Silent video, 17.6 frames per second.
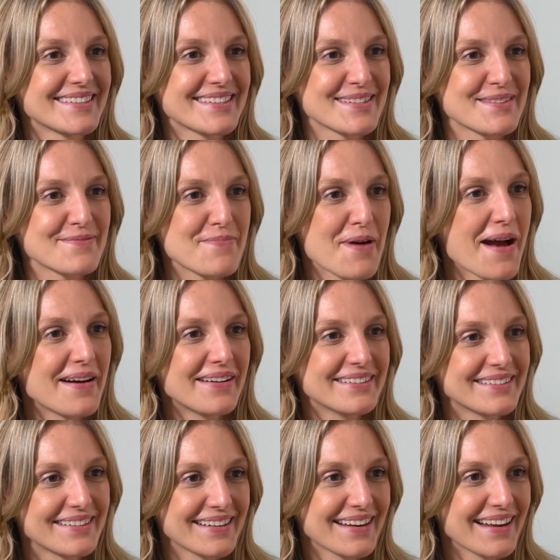was just
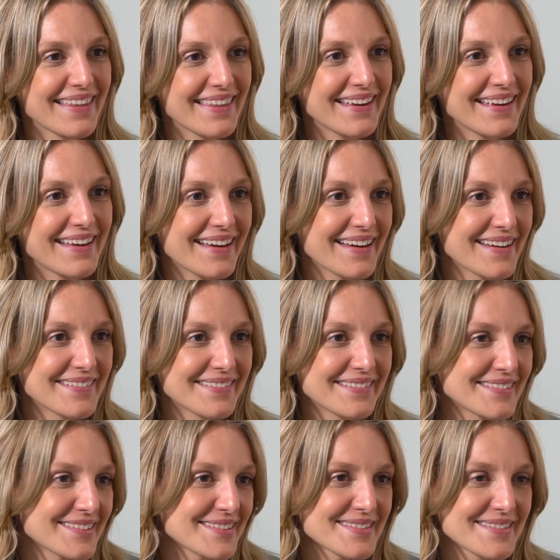piled in. I think I
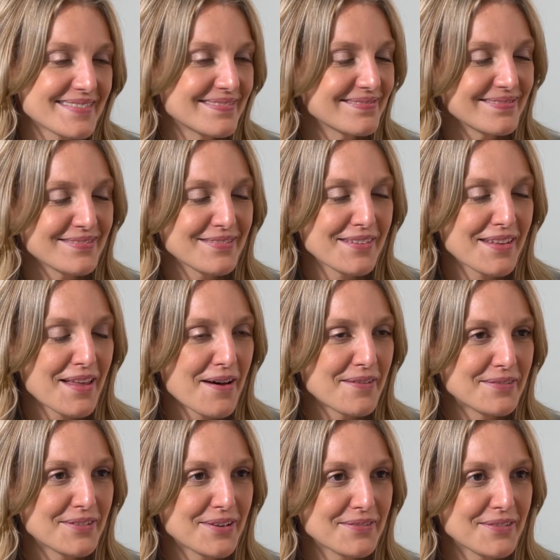would just
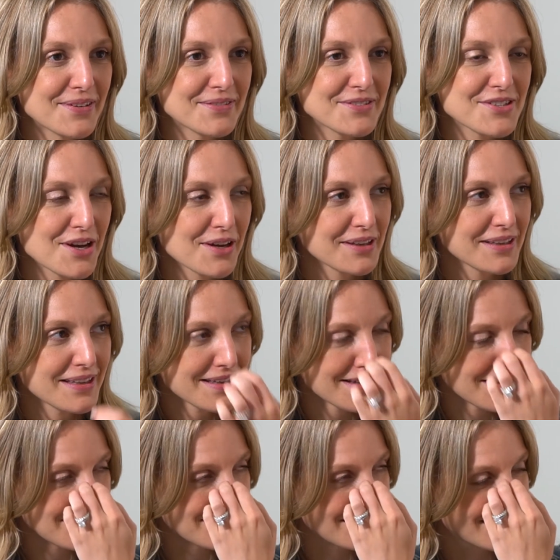love
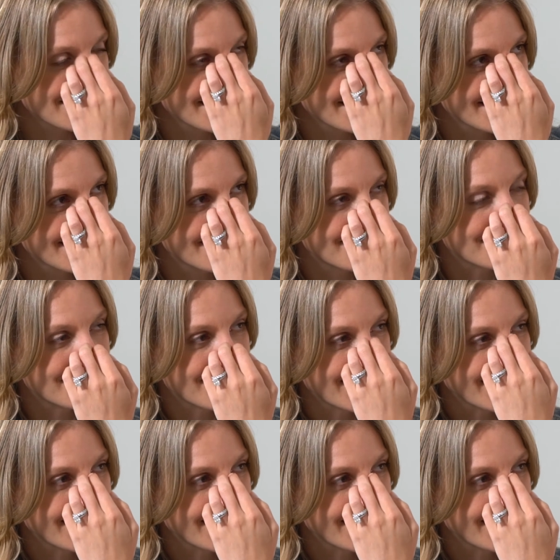chocolate. And